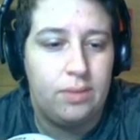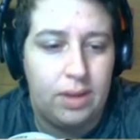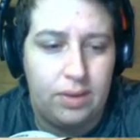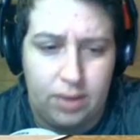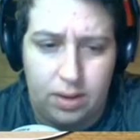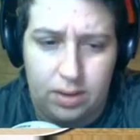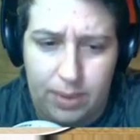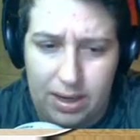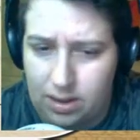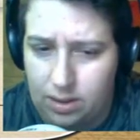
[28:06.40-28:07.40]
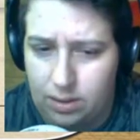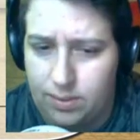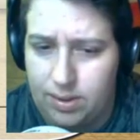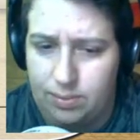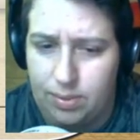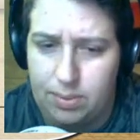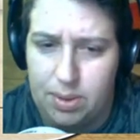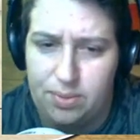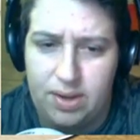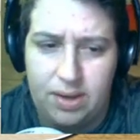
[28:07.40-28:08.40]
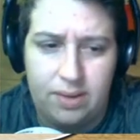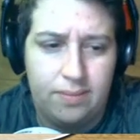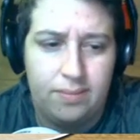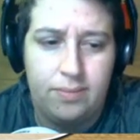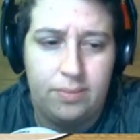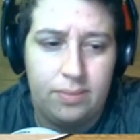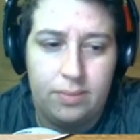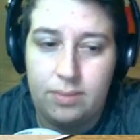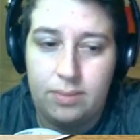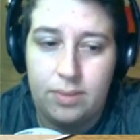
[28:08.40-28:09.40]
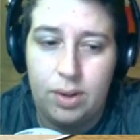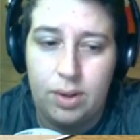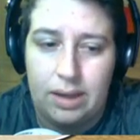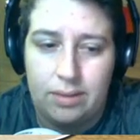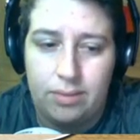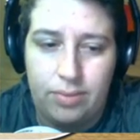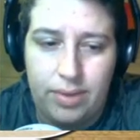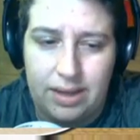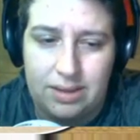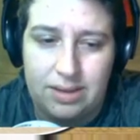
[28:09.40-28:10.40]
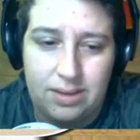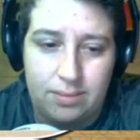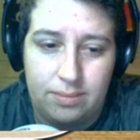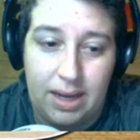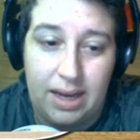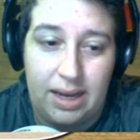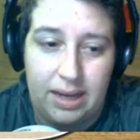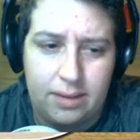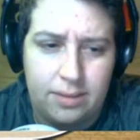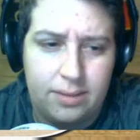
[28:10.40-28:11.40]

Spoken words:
We left ours back home when we moved. Great. Thanks. Bye.